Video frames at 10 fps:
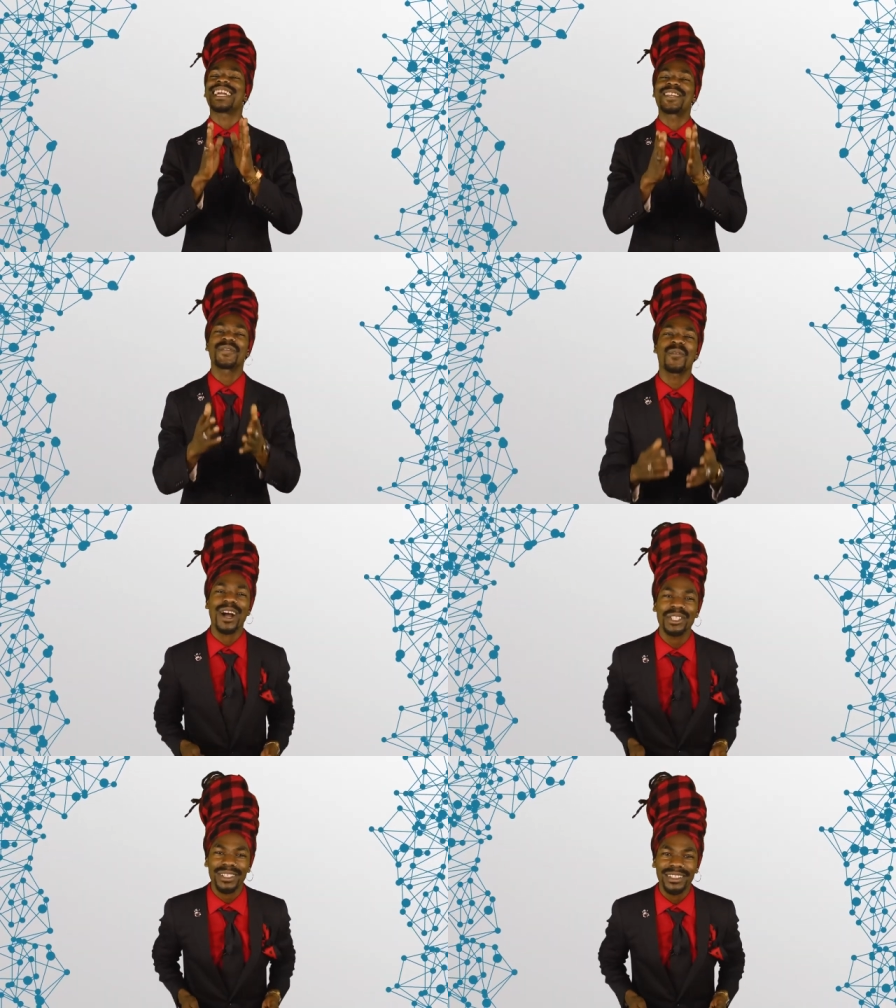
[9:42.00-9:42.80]
Thank you for
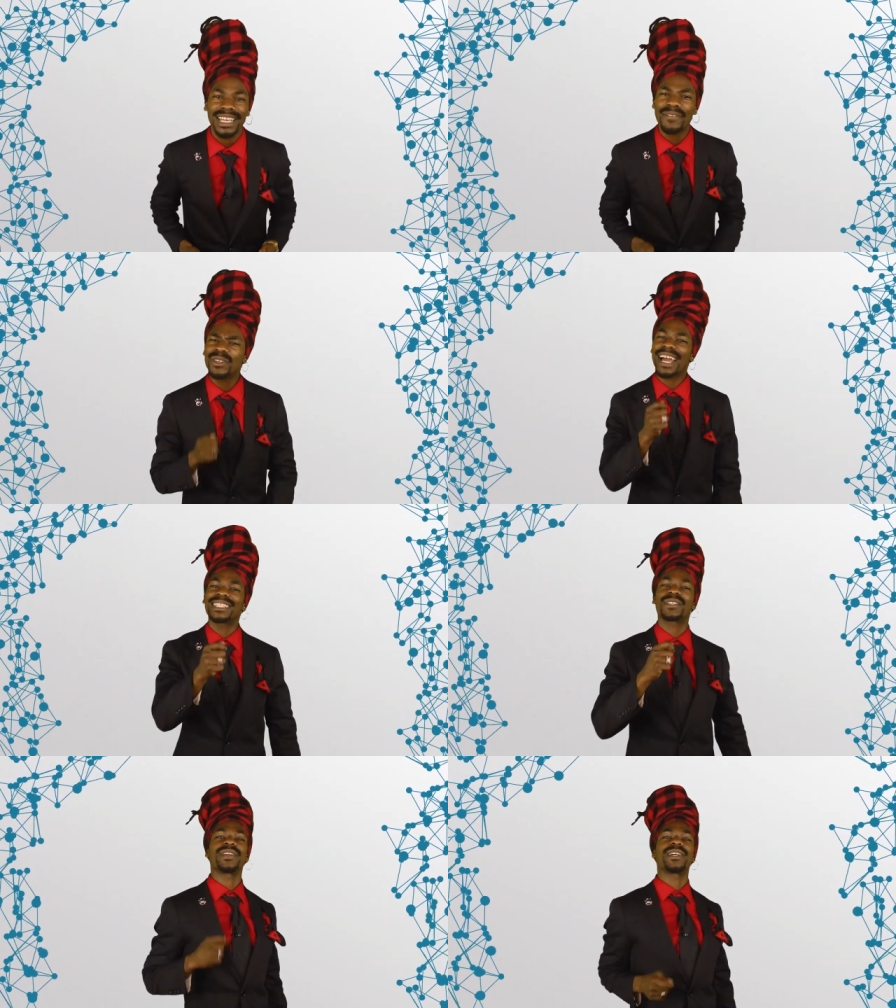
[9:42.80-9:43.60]
watching. If you
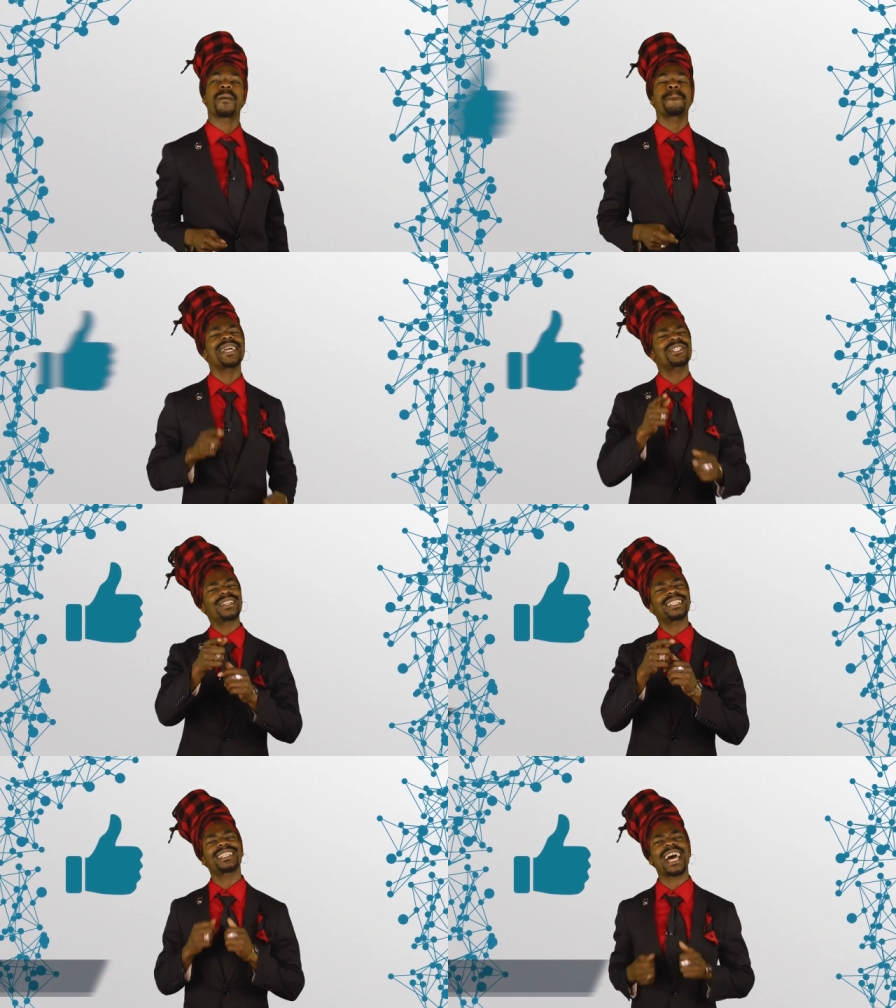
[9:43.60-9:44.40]
like this video, make
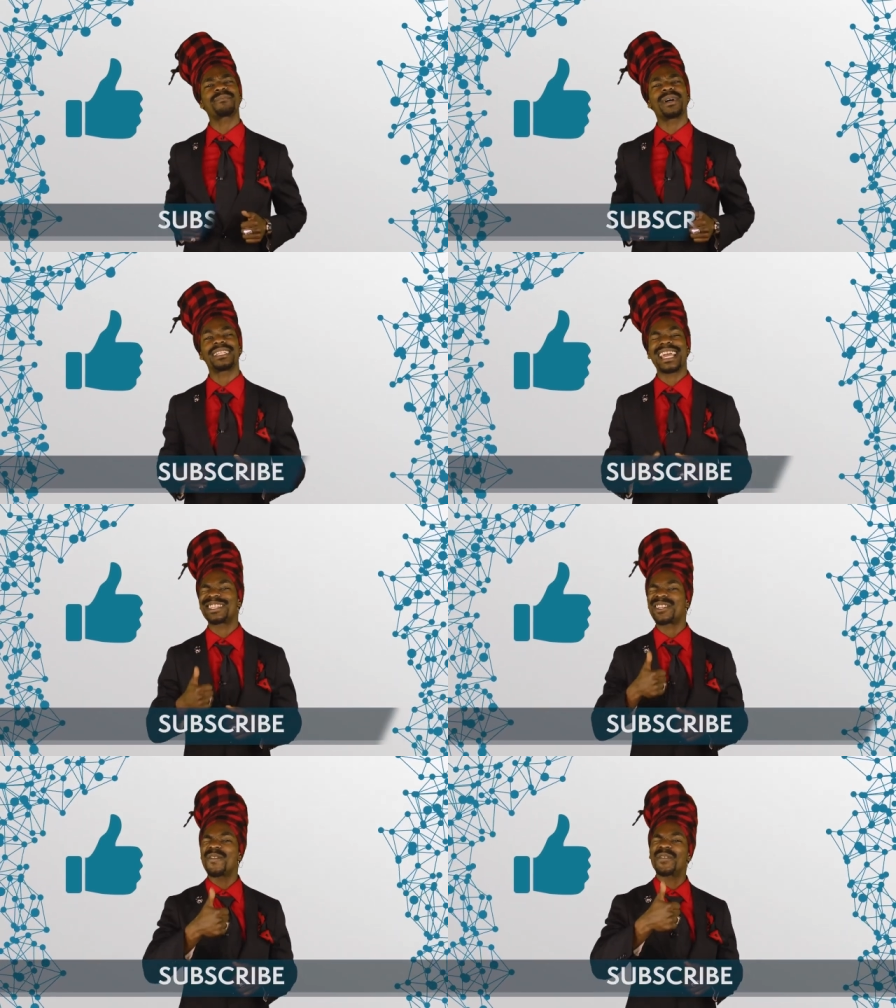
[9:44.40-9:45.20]
sure to hit the like button
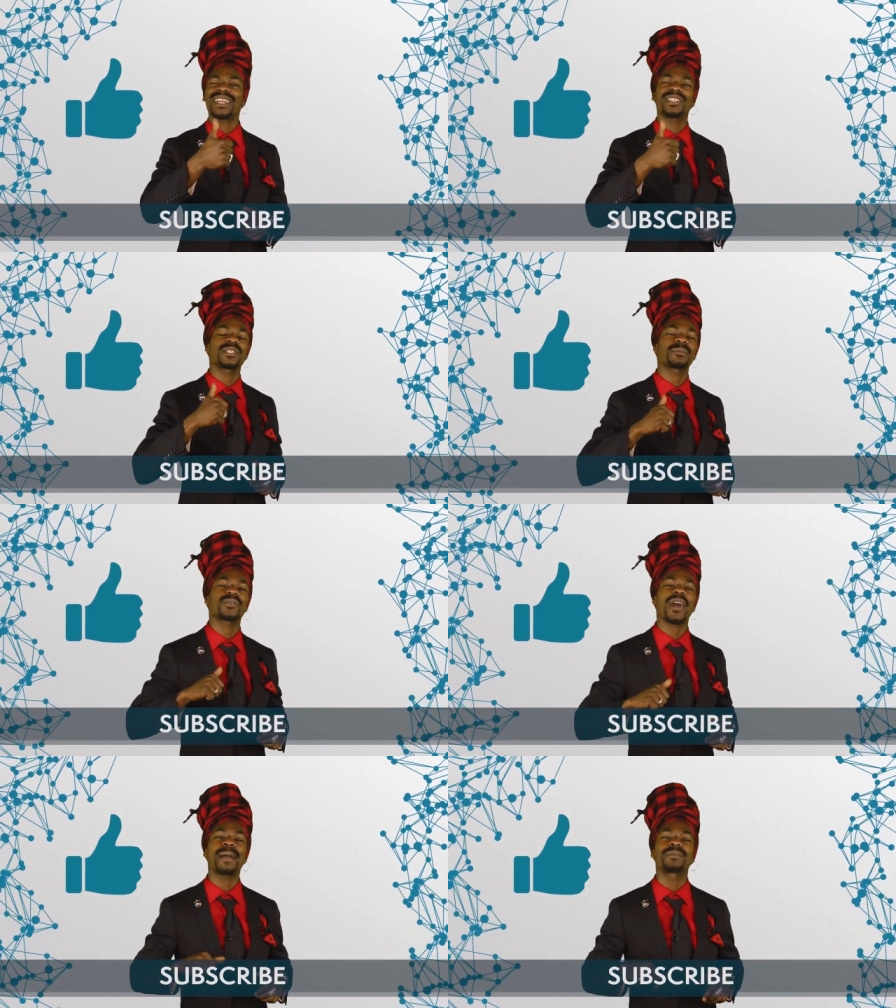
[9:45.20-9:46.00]
and don't forget to
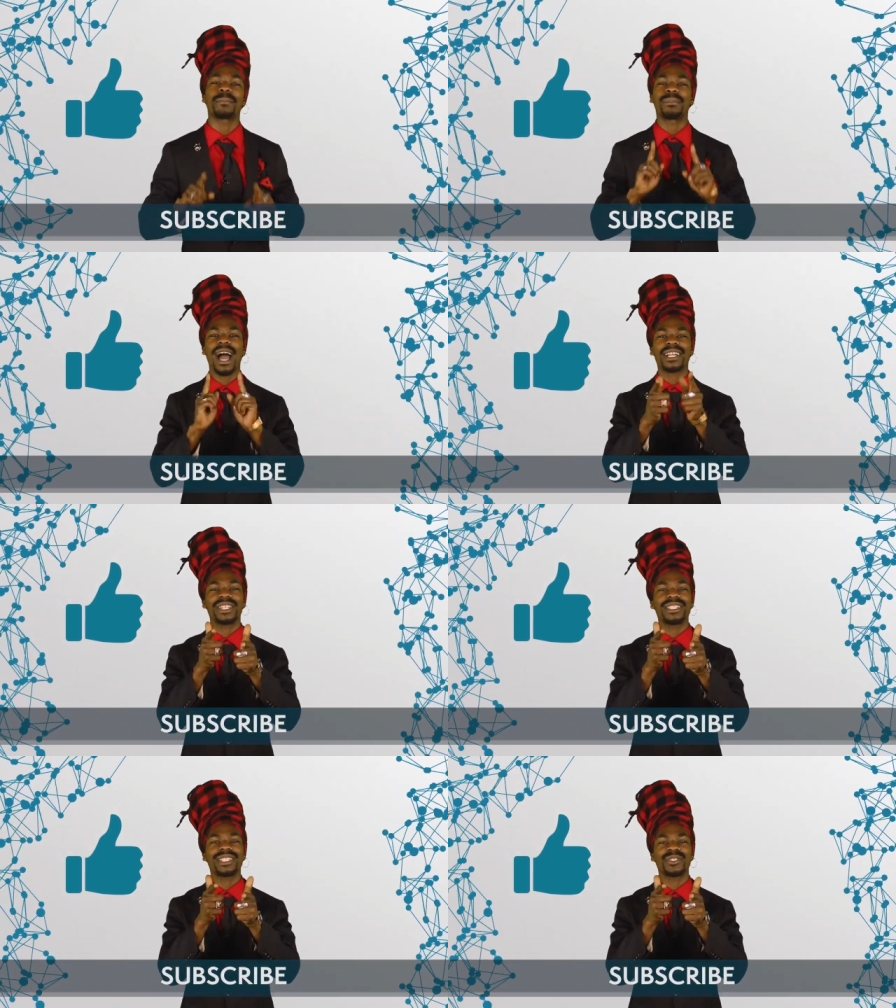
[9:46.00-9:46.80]
subscribe to
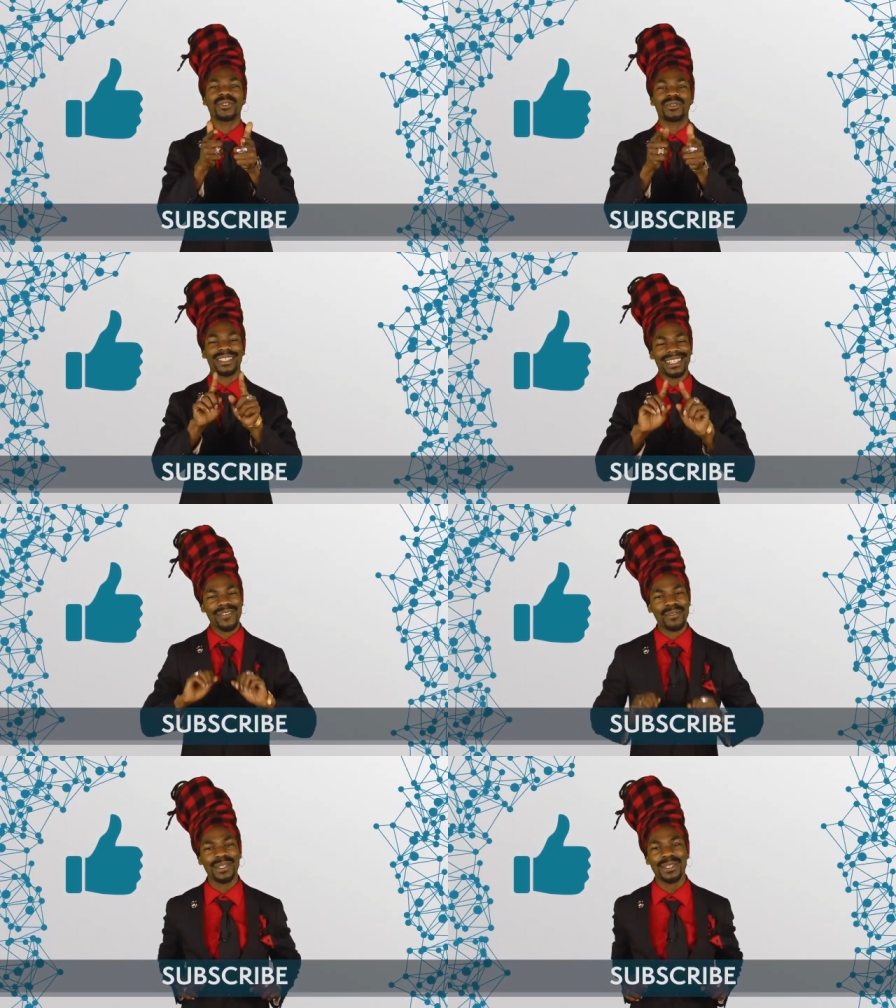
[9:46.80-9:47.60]
Blockchain Central to
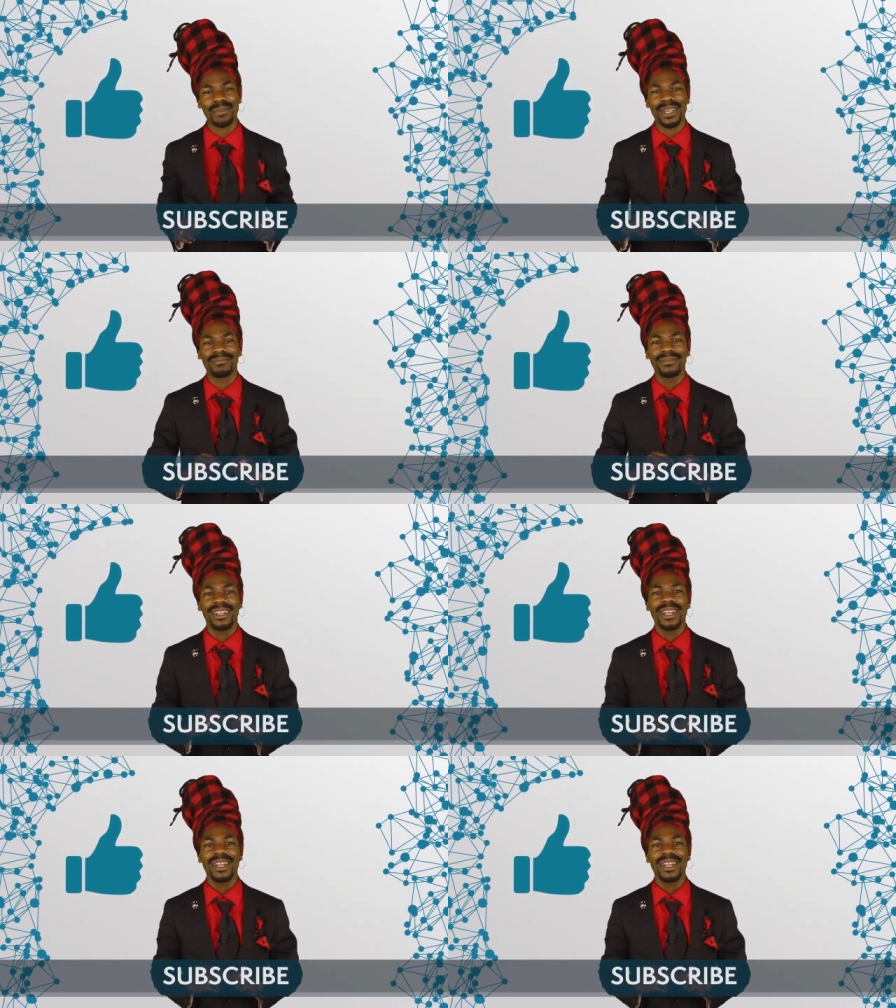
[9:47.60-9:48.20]
never miss a beat.